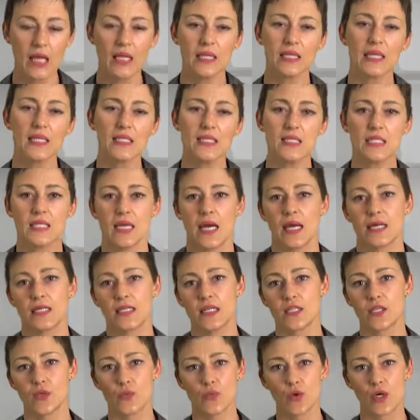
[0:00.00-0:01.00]
Let's say
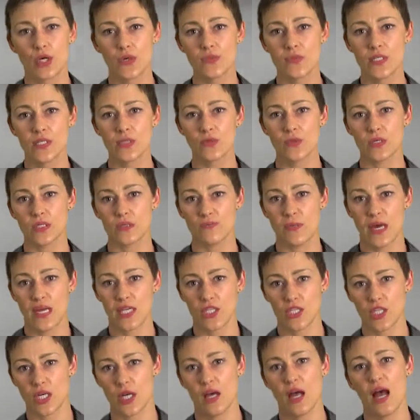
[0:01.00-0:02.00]
that the Water Resource
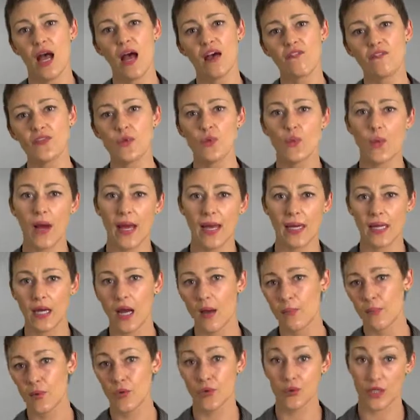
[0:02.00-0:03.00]
Manager, after weighing
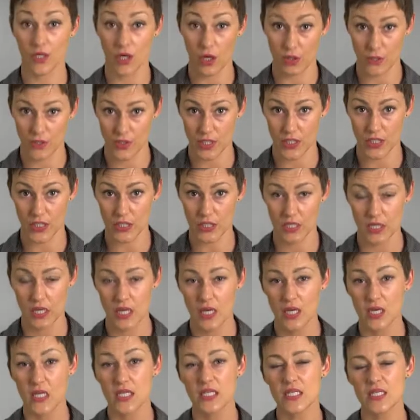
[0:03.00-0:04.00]
up all the options,
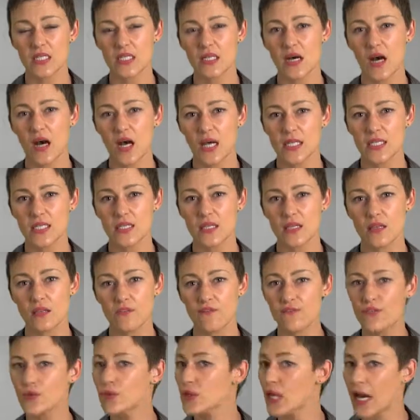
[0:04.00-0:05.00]
decides that the
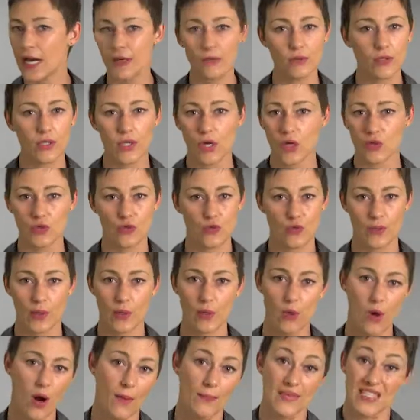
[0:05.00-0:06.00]
full agricultural
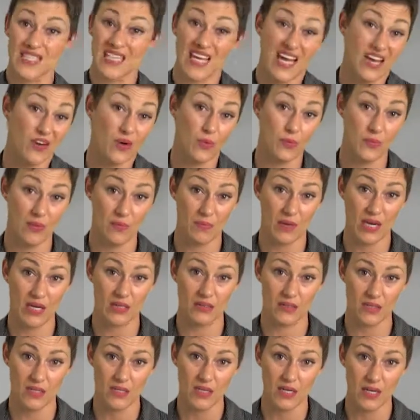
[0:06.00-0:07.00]
requirements cannot be
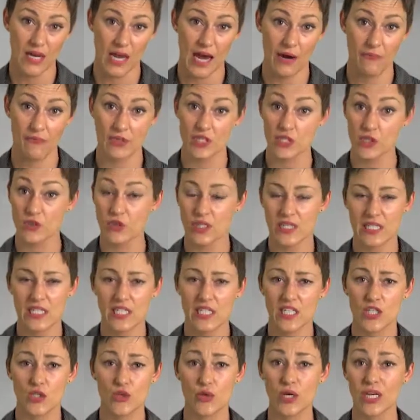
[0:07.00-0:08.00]
met and
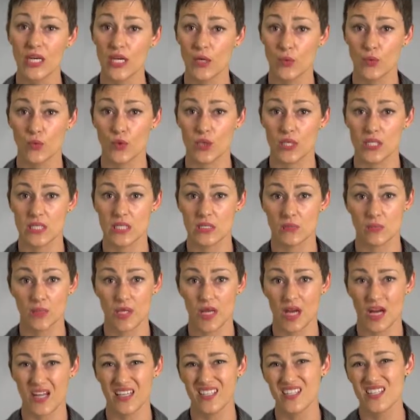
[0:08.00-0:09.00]
restricting drinking water
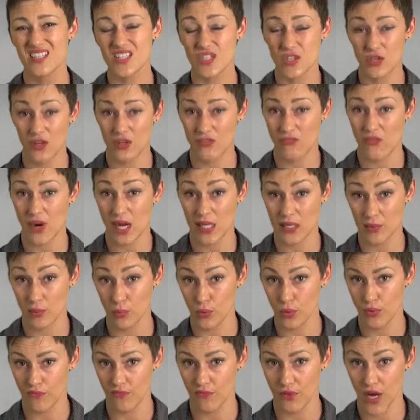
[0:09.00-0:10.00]
supply is not a
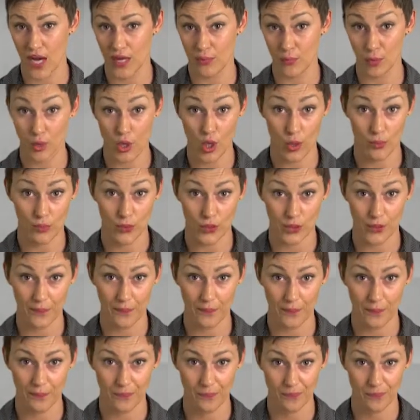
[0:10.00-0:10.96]
viable option.